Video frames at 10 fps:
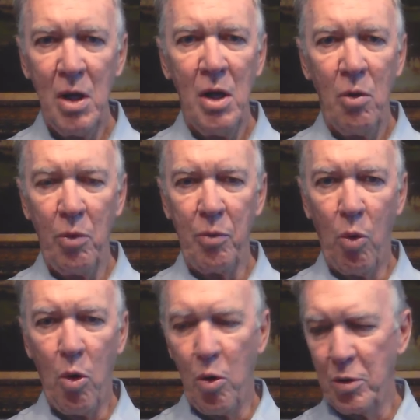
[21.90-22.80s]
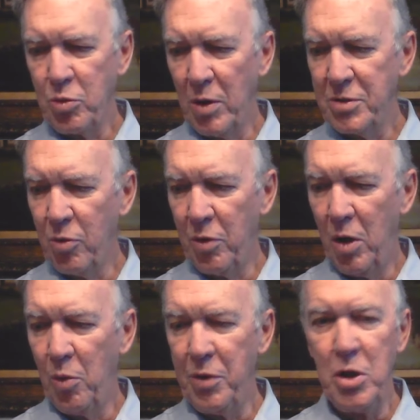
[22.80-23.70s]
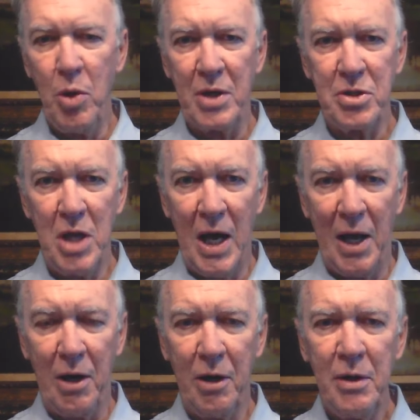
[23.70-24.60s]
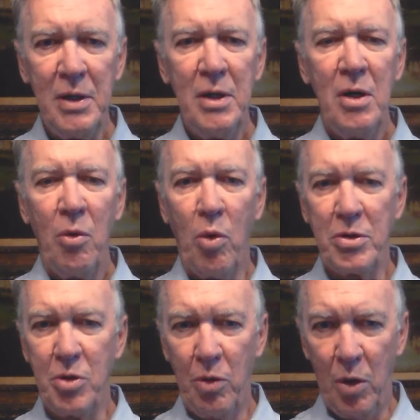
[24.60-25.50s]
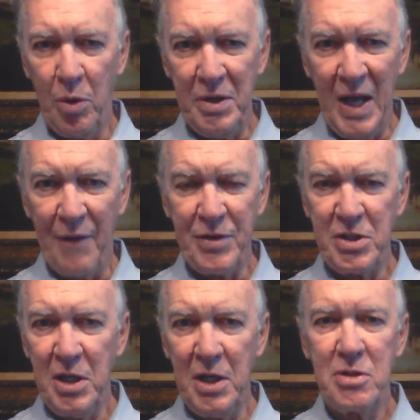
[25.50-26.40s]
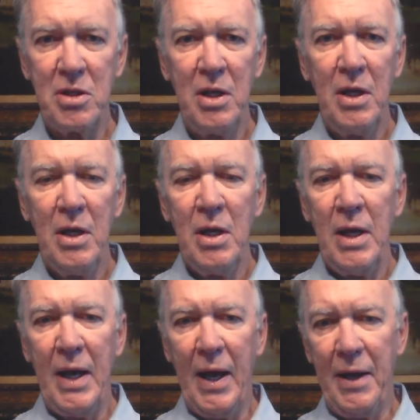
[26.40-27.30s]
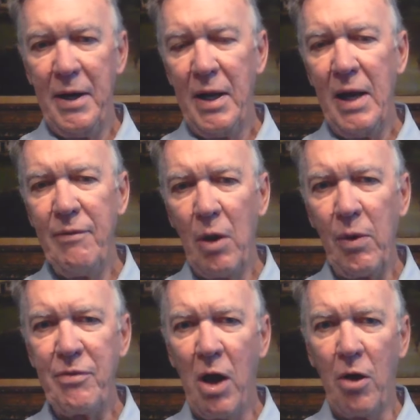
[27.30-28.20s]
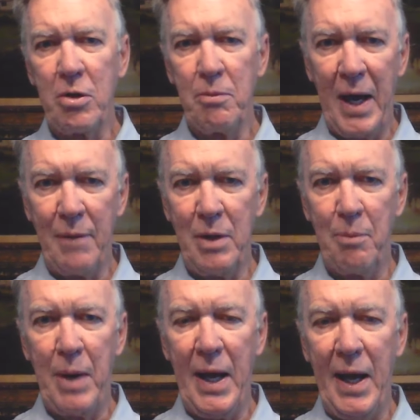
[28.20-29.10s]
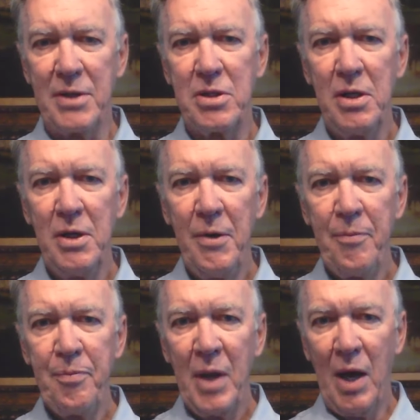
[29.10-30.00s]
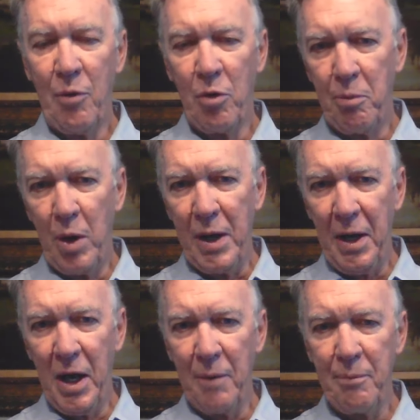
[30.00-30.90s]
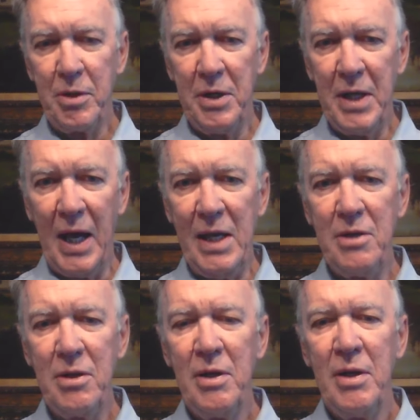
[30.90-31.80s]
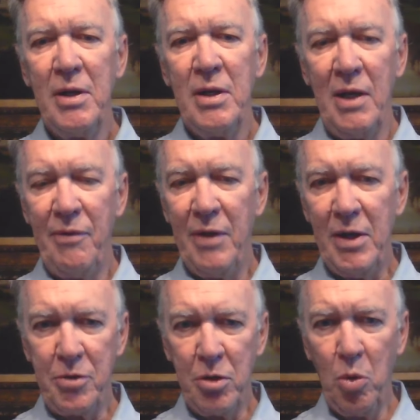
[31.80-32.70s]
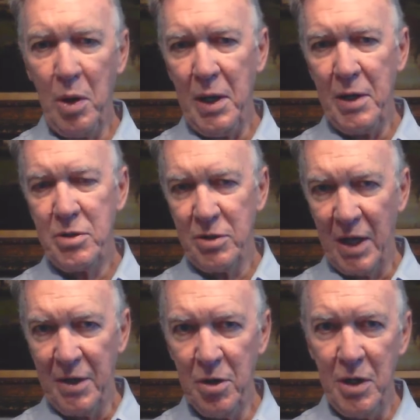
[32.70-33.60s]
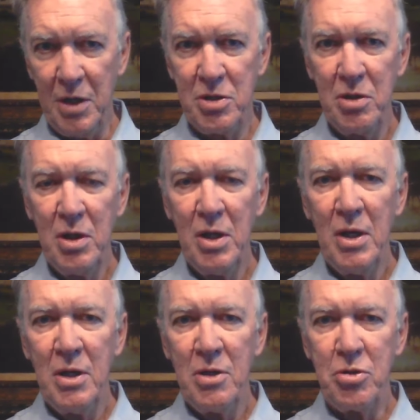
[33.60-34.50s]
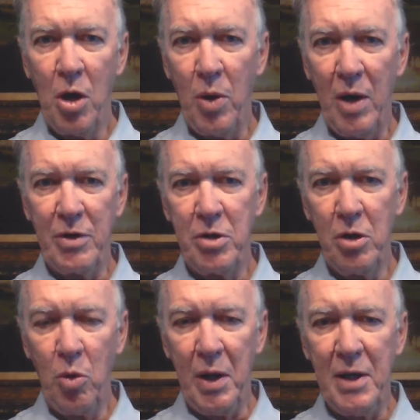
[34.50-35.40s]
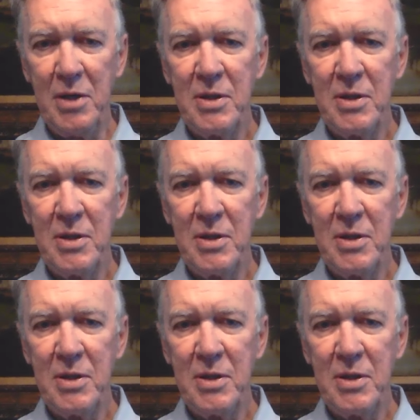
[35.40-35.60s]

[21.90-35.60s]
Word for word: with wars, what's going on with the U S dollar, what's going on with deficits. And even though we've talked about them in the past, I want to bring it up to date. And then in two weeks, as I do this show every two weeks,